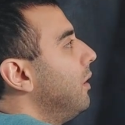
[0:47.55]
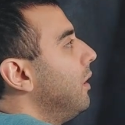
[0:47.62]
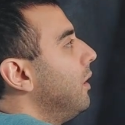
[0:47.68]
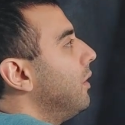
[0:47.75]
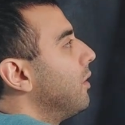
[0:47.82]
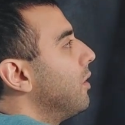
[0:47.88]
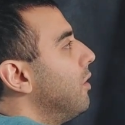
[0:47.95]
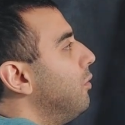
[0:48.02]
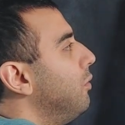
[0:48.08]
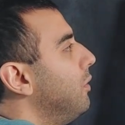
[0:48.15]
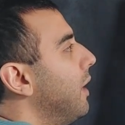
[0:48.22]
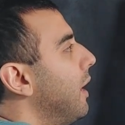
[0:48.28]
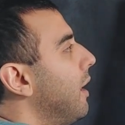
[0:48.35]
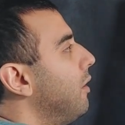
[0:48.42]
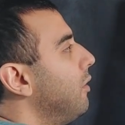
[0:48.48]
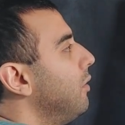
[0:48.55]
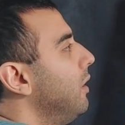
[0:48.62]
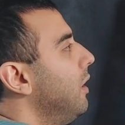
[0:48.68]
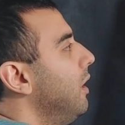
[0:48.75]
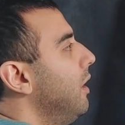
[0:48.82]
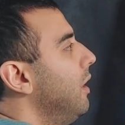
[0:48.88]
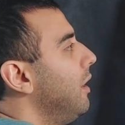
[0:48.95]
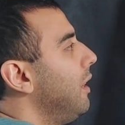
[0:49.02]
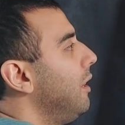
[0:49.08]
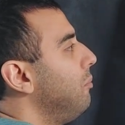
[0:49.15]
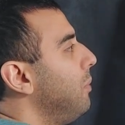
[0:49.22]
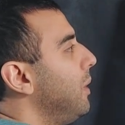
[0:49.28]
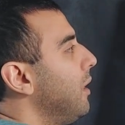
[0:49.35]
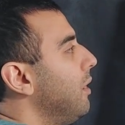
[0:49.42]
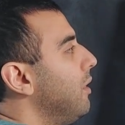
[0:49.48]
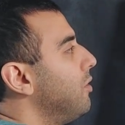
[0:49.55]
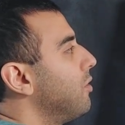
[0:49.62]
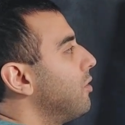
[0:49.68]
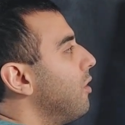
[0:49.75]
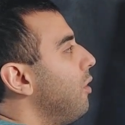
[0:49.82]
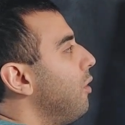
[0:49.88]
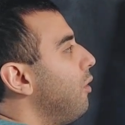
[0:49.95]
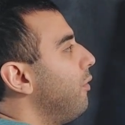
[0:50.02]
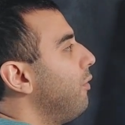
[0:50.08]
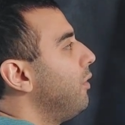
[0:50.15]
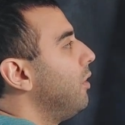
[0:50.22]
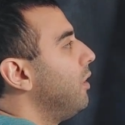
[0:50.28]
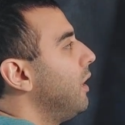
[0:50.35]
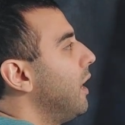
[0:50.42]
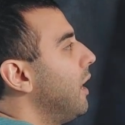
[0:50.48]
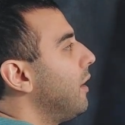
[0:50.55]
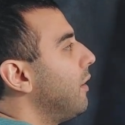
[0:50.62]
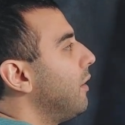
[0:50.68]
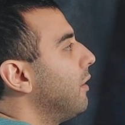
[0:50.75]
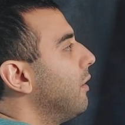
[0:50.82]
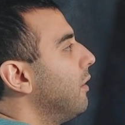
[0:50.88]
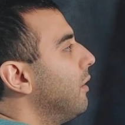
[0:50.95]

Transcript: and go down and make this curve to the end.